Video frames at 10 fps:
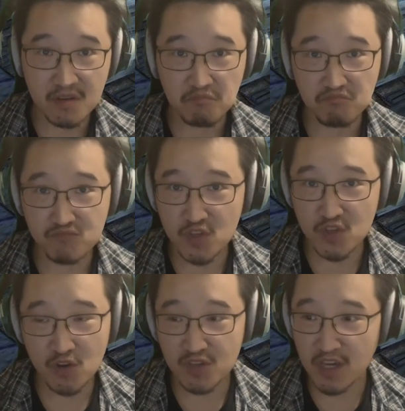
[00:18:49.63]
so
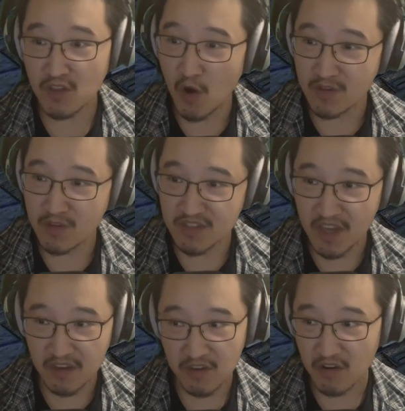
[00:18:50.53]
you can always get
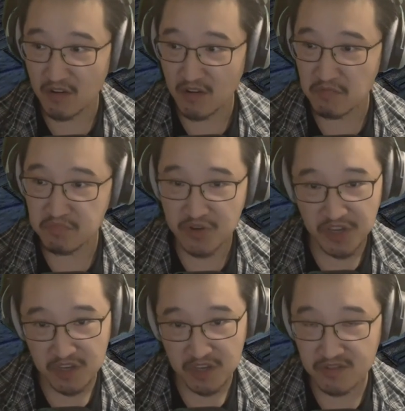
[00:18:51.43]
here pretty
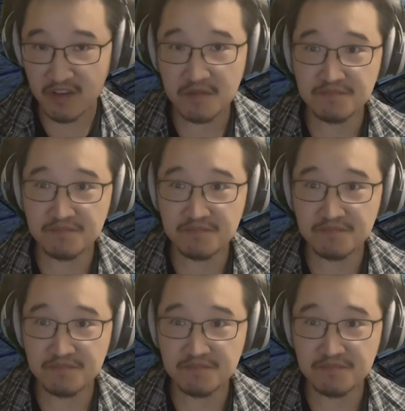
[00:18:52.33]
easily.